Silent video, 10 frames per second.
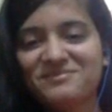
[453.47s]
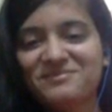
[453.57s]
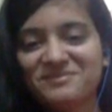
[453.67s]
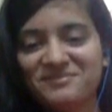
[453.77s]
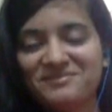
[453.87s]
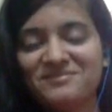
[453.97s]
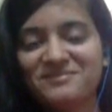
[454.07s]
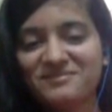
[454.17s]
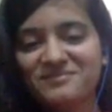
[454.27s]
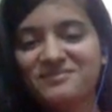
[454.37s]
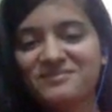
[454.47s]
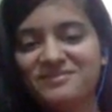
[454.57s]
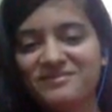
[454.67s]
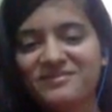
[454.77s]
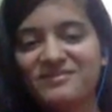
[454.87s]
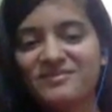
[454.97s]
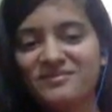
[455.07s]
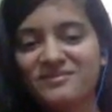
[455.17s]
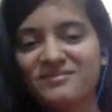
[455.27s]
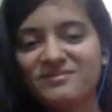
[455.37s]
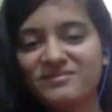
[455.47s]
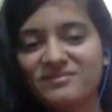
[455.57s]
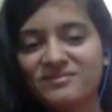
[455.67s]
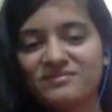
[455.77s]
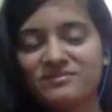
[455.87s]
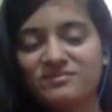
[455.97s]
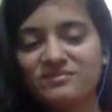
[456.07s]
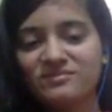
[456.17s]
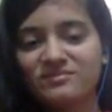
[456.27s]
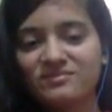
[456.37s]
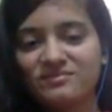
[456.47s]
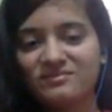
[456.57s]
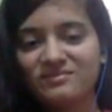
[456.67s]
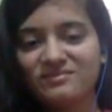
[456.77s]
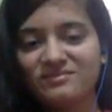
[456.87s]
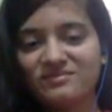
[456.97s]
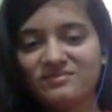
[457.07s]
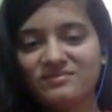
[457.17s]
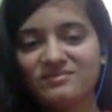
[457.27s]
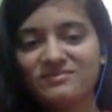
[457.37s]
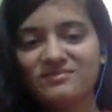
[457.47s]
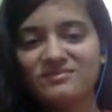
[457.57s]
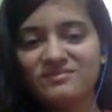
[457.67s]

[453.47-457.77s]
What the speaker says: The person shown says nothing.